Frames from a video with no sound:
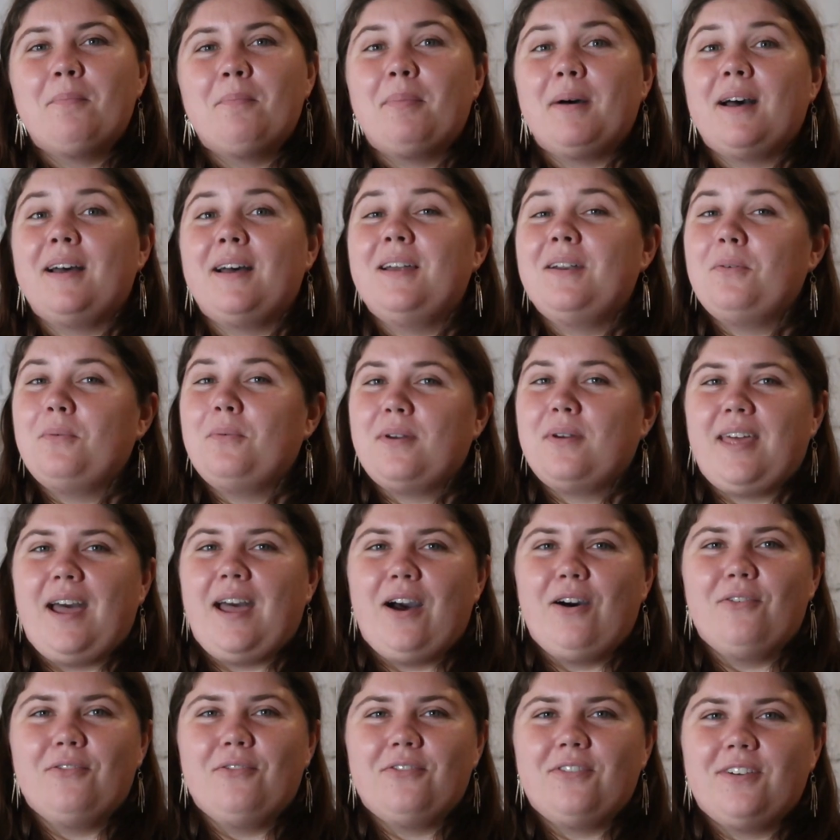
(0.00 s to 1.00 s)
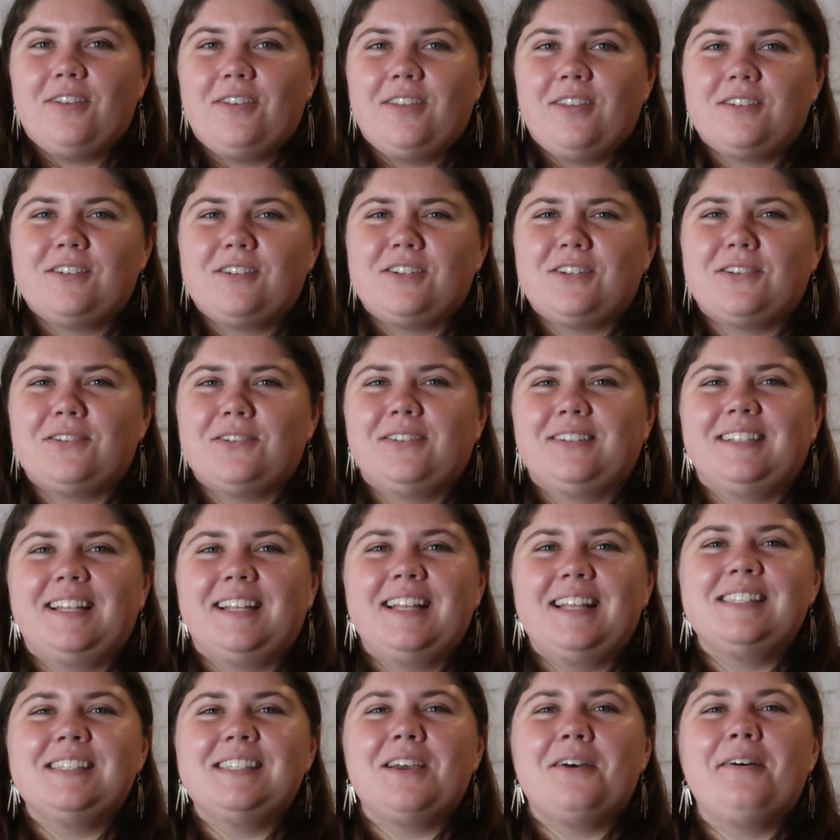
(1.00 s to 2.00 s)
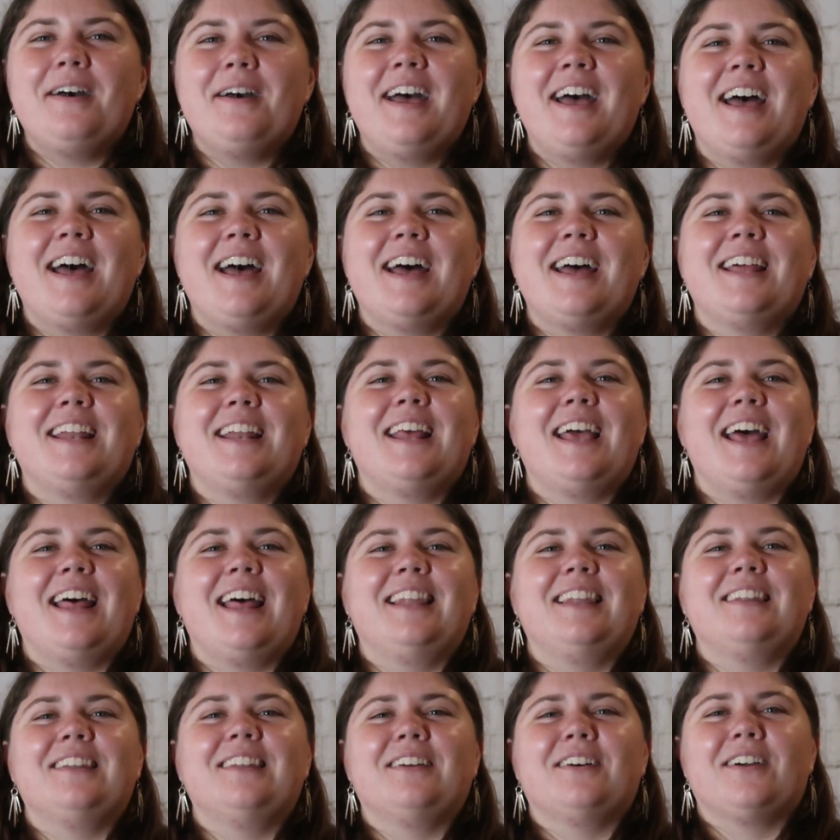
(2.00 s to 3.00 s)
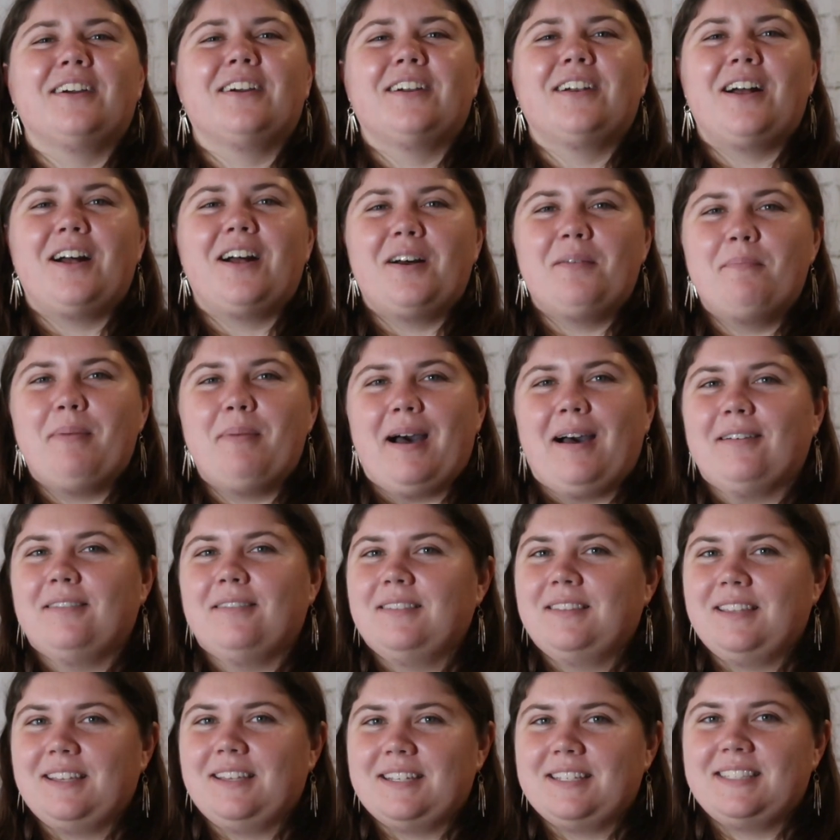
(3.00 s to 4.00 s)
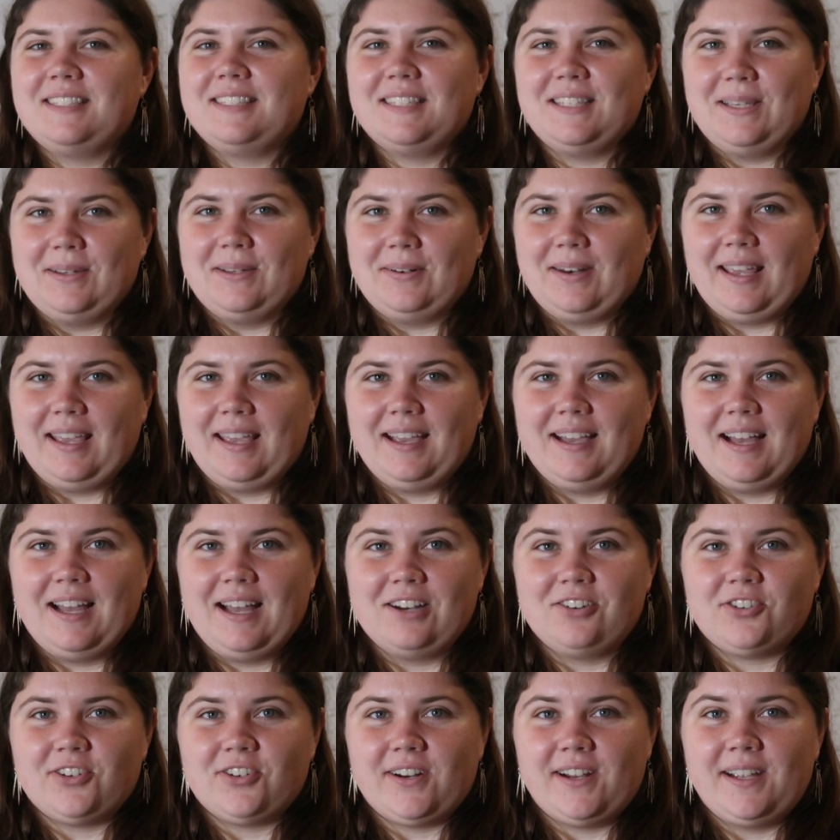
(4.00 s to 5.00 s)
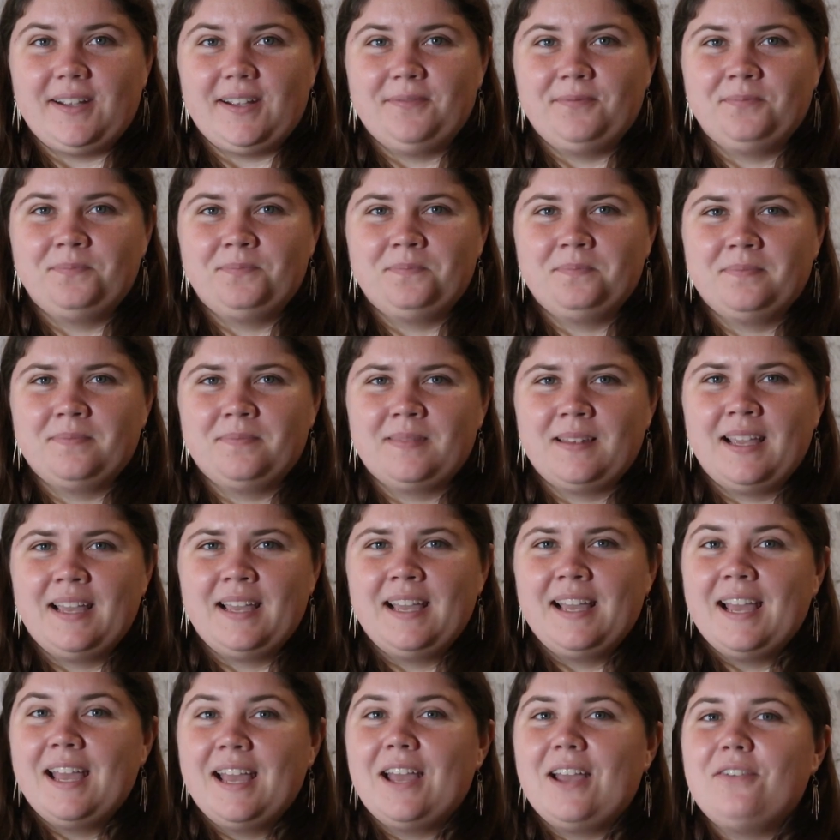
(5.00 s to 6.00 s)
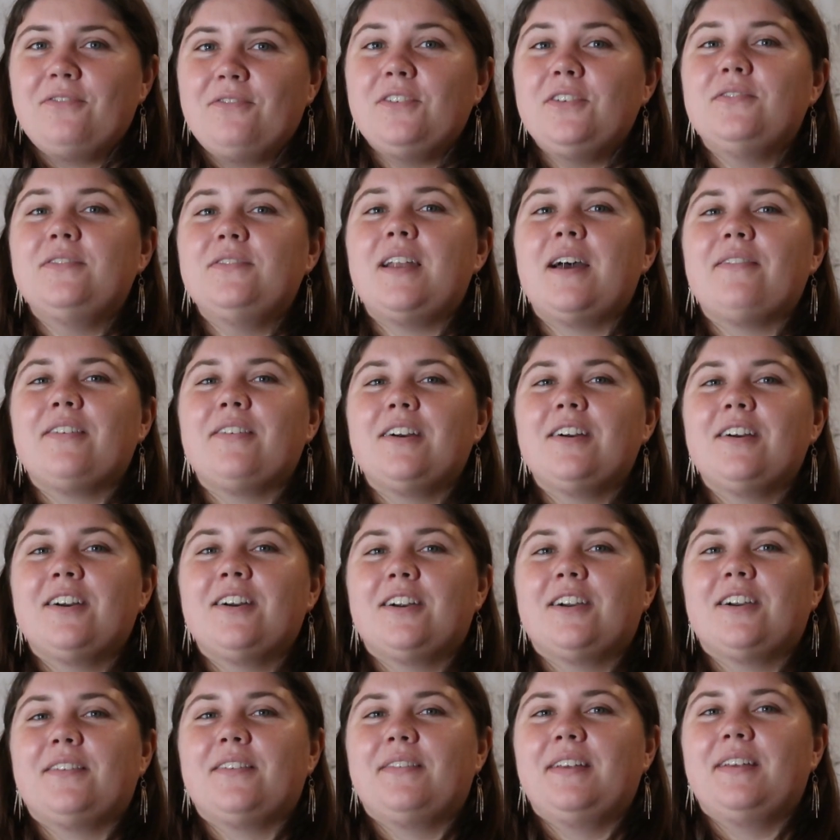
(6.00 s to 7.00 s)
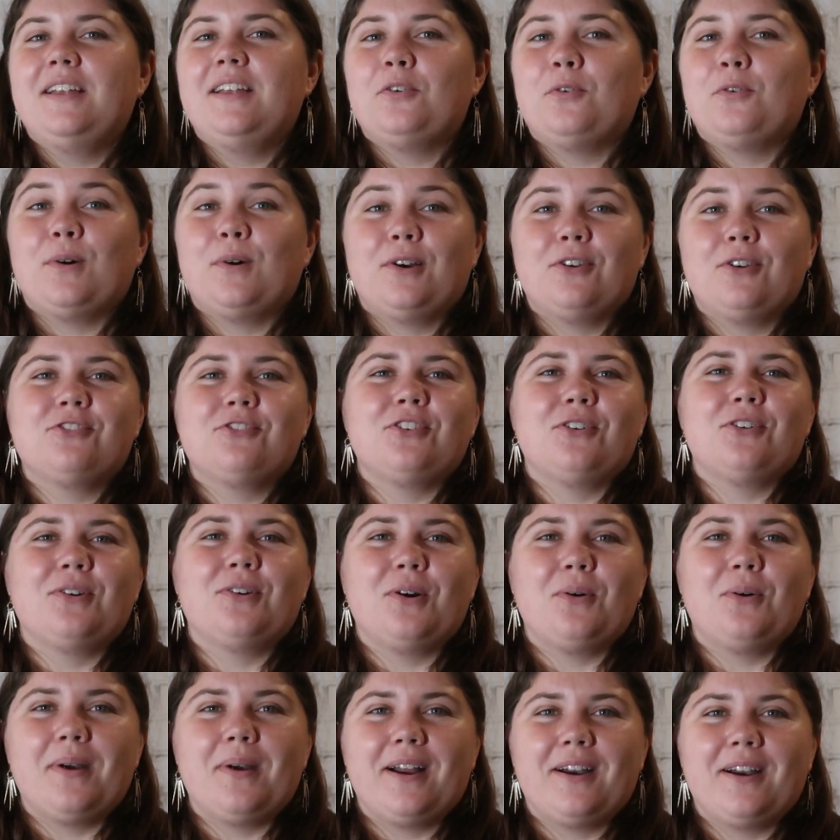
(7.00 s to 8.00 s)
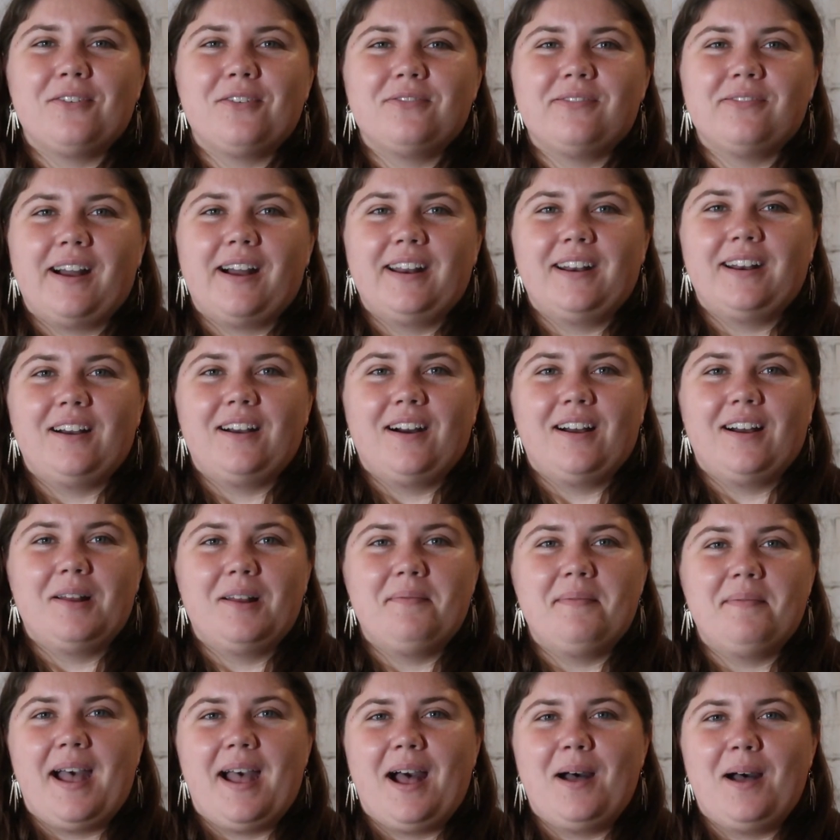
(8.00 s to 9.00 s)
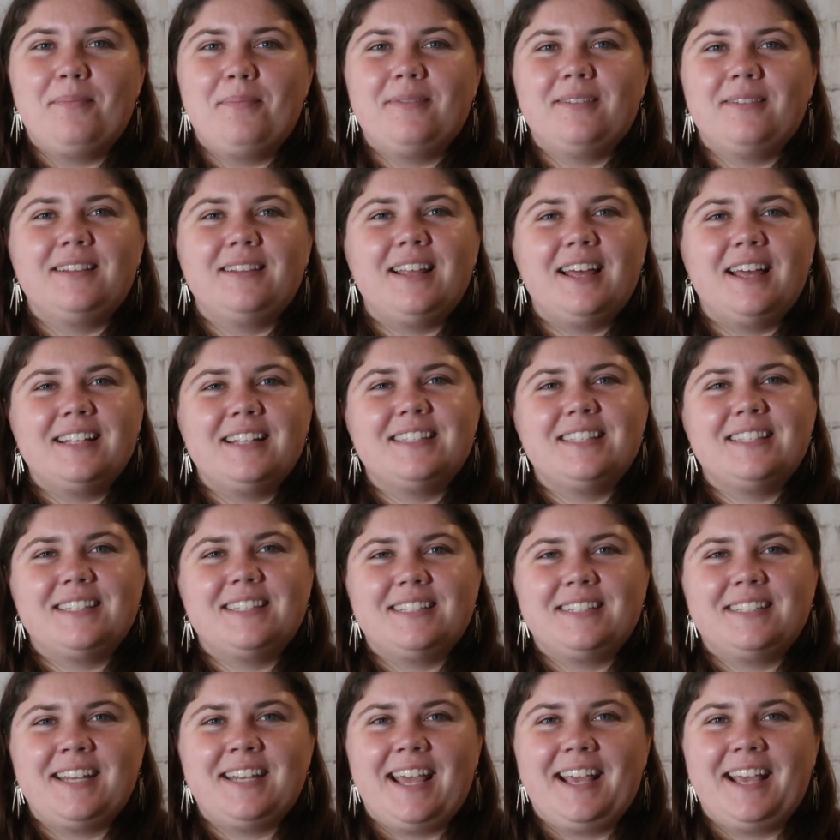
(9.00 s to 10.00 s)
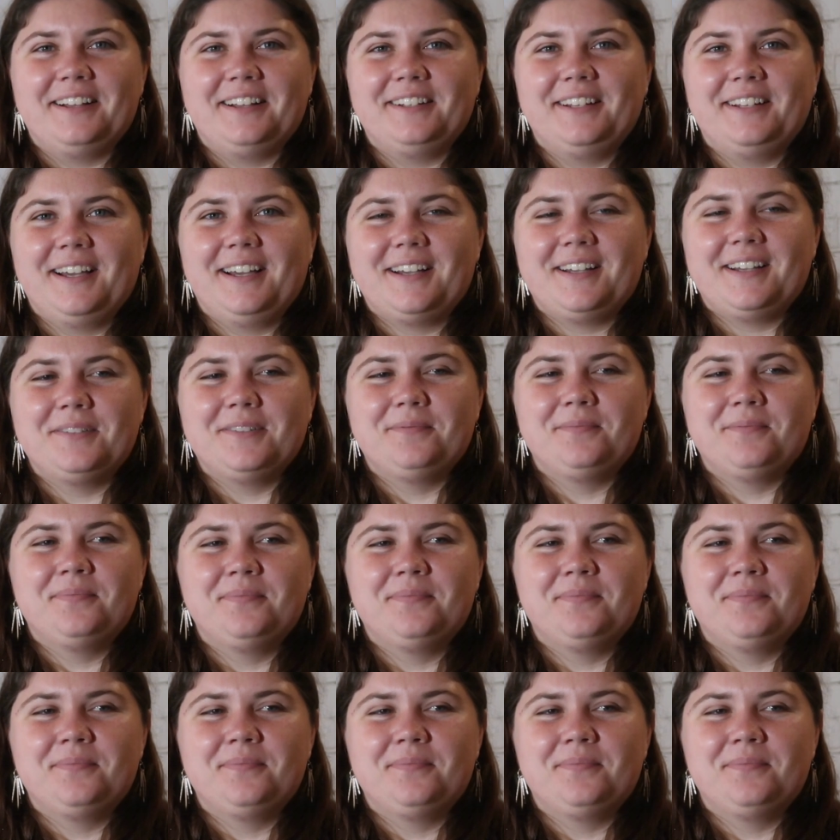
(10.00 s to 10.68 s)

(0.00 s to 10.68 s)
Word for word: But without further ado, let's go ahead and learn about this unique country. If you've never heard of it or don't know where to find it on a map, let's take a look.